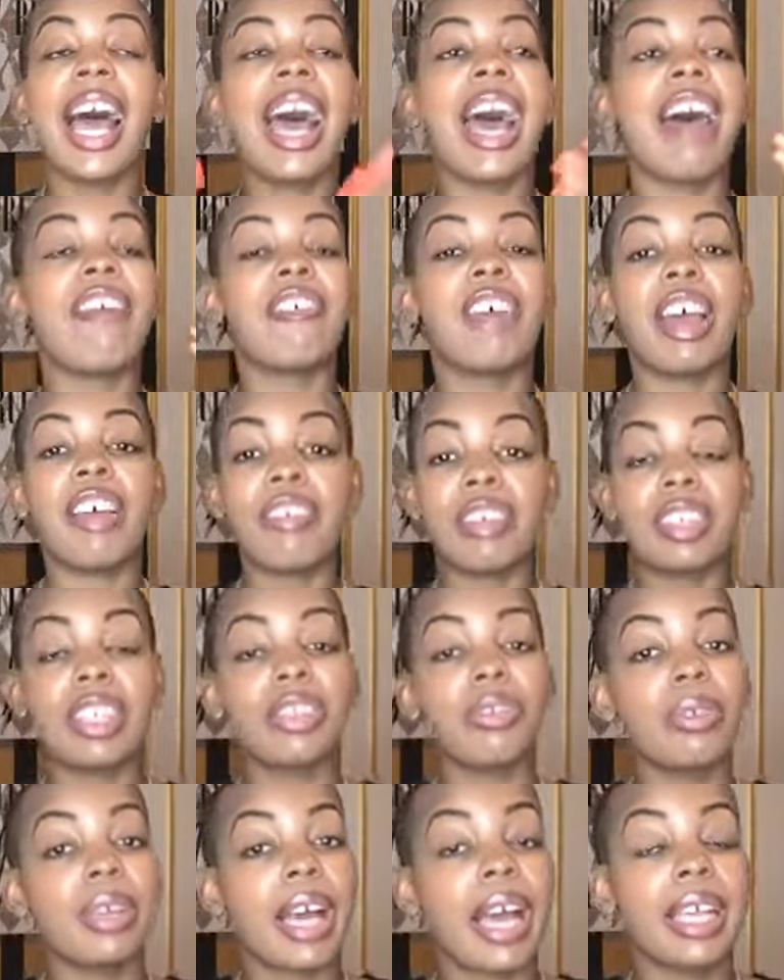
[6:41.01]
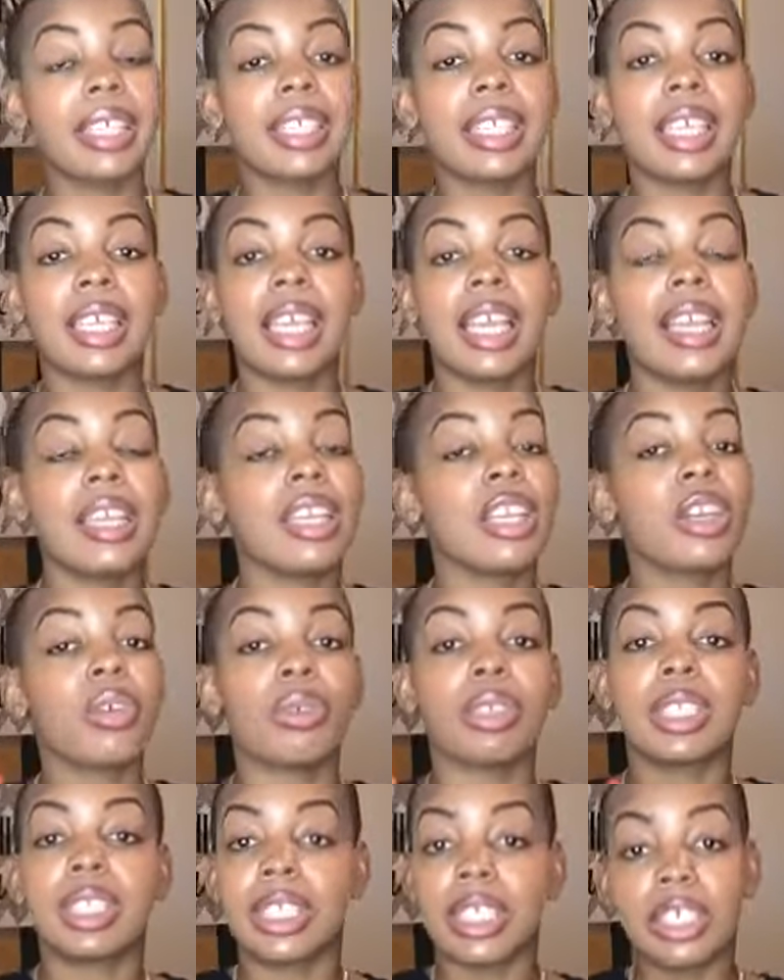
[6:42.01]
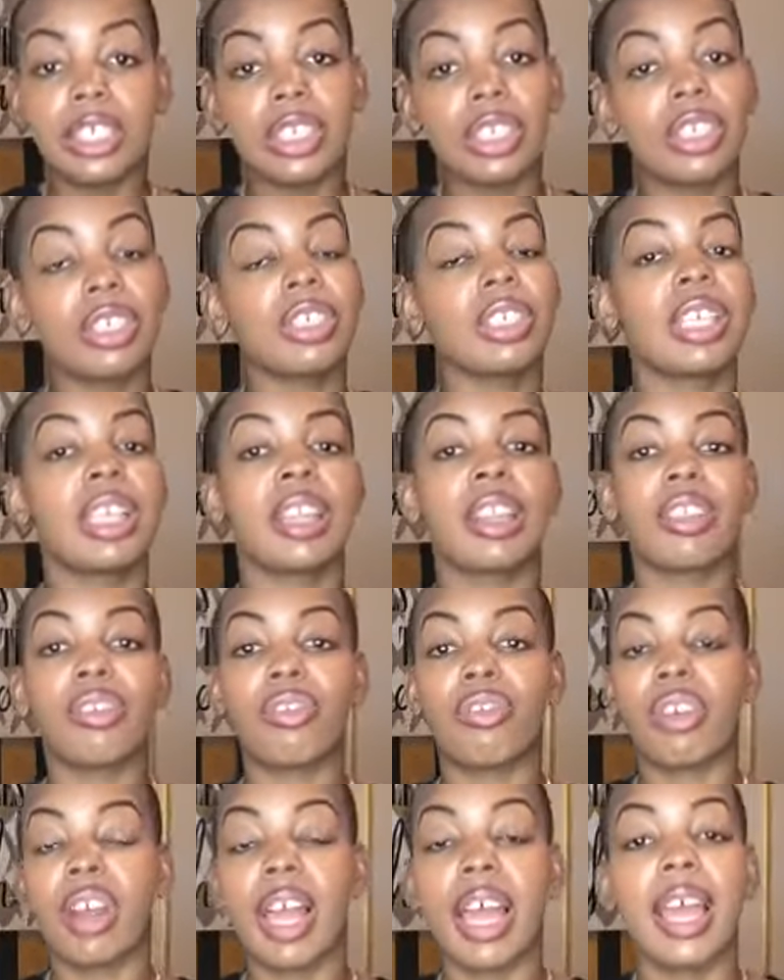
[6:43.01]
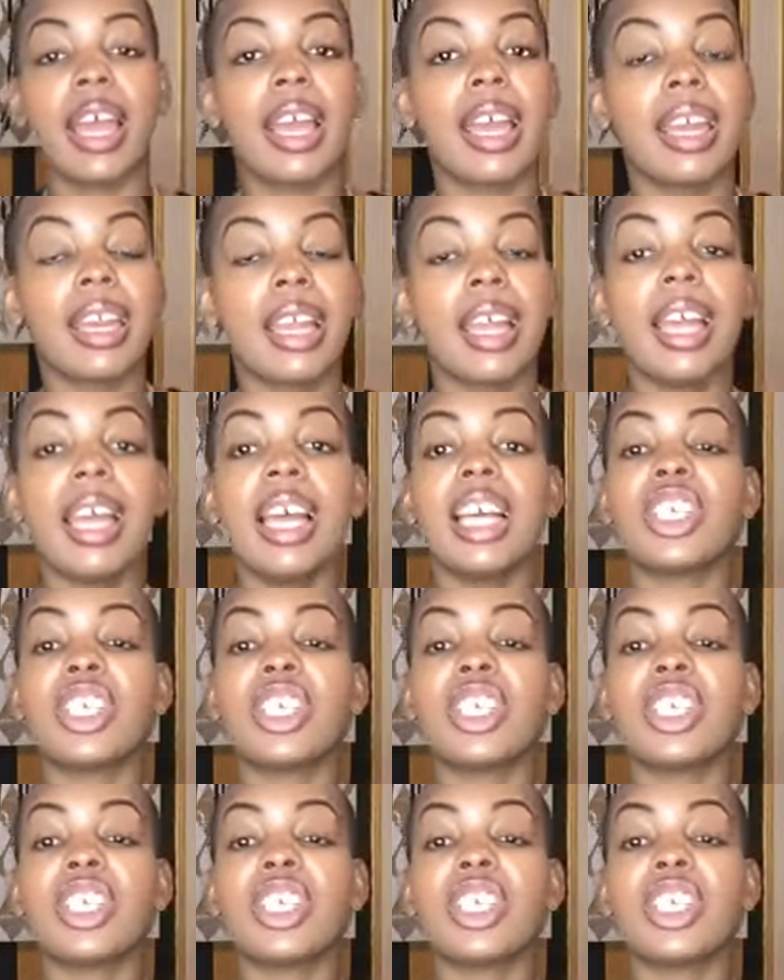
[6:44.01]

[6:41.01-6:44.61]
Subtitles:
Have everything you guys need, you know, scissors and thread.